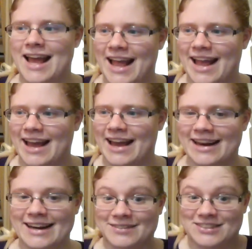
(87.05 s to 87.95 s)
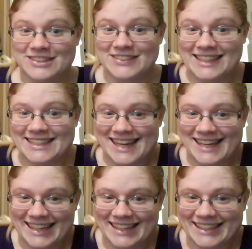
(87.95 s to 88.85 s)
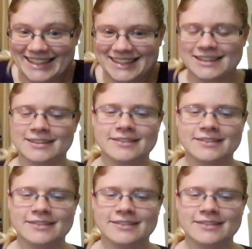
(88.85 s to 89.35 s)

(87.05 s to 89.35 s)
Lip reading: And I'm so excited!